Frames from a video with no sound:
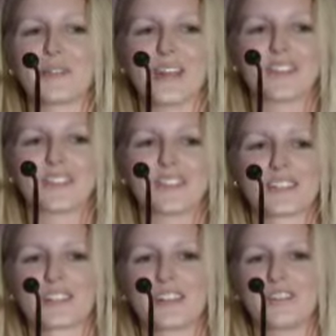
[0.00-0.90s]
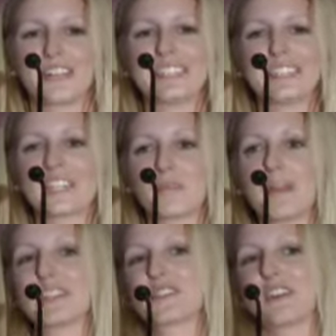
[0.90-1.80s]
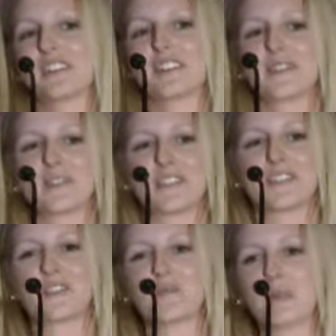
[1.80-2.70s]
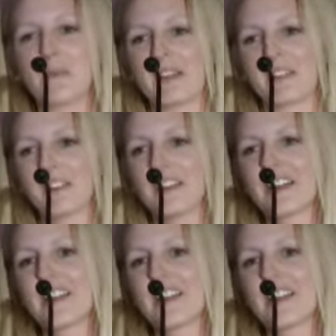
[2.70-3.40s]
we have additional funding. Base funding would even be better.